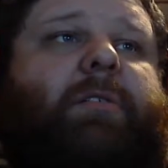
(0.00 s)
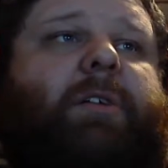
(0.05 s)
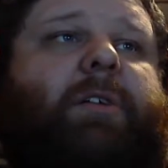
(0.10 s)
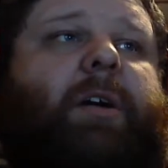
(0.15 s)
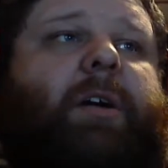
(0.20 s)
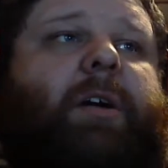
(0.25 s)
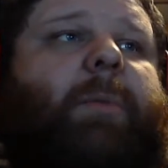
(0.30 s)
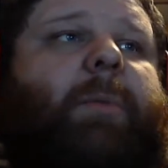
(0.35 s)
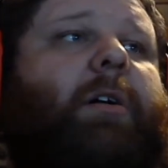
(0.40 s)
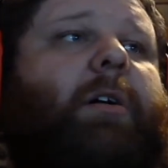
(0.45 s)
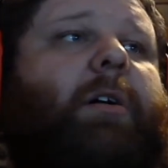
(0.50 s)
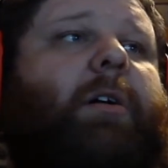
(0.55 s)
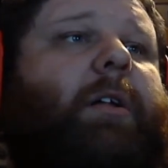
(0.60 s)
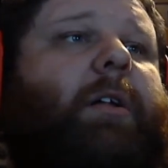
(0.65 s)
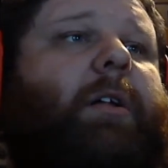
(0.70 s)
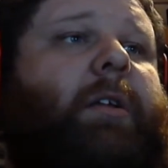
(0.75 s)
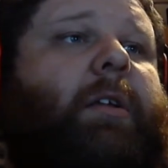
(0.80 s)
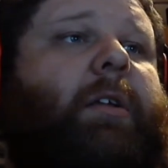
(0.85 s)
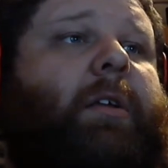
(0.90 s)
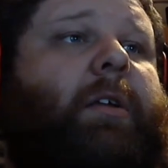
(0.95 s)
Come
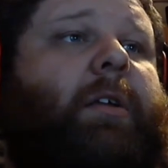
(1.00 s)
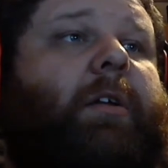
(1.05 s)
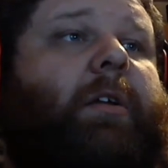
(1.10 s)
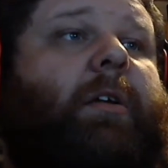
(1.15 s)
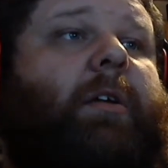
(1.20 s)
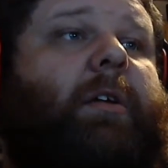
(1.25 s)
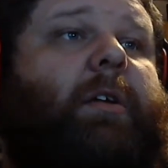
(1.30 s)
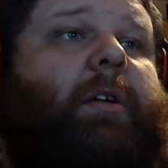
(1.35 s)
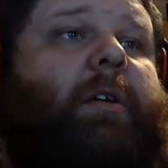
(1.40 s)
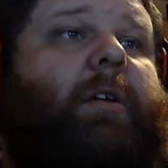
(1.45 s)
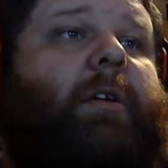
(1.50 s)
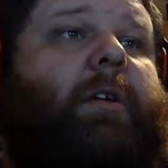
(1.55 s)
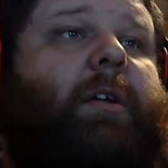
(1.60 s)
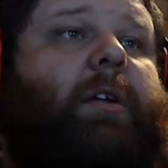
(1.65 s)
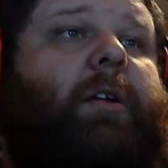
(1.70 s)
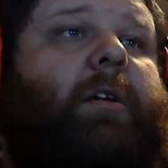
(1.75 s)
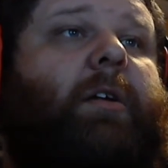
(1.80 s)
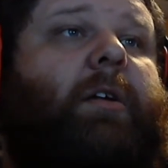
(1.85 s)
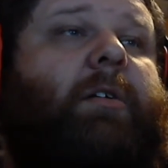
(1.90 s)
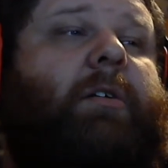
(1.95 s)
on,
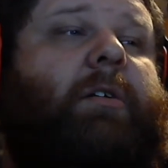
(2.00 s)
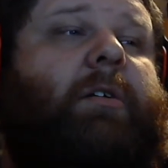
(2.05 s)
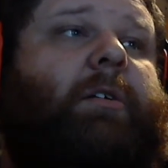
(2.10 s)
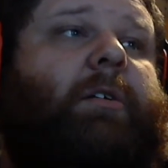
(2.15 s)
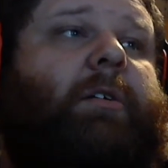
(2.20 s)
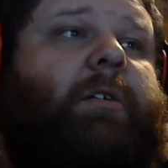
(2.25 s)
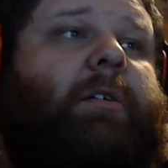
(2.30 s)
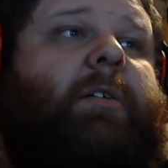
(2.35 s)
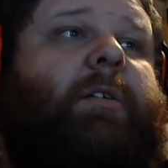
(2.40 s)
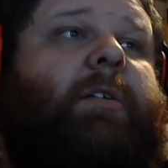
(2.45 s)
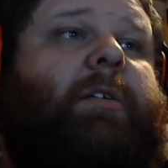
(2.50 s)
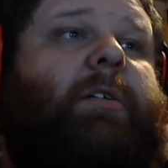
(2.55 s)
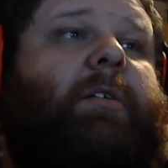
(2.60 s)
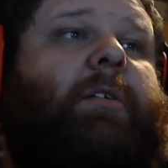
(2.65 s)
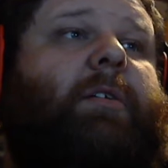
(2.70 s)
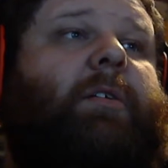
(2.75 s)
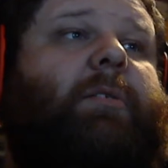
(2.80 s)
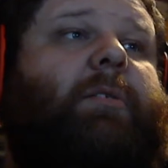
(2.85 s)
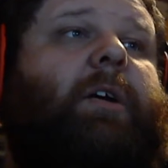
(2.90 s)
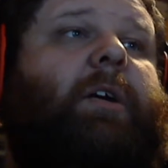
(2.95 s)
you know,
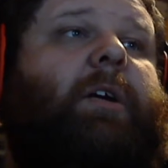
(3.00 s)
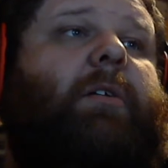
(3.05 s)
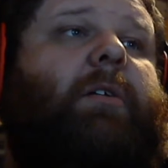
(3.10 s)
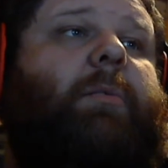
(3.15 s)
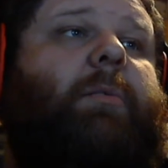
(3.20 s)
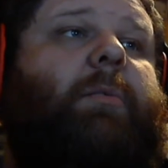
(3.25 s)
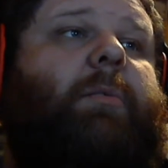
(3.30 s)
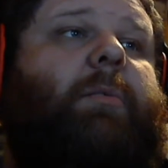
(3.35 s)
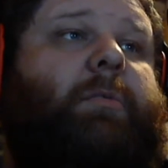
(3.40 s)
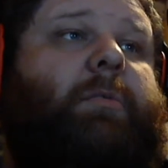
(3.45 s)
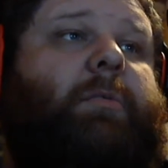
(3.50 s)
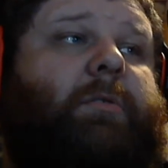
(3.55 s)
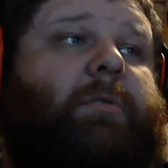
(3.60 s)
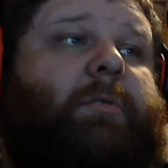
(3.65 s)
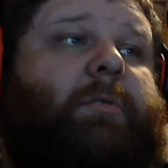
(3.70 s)
it's terrible.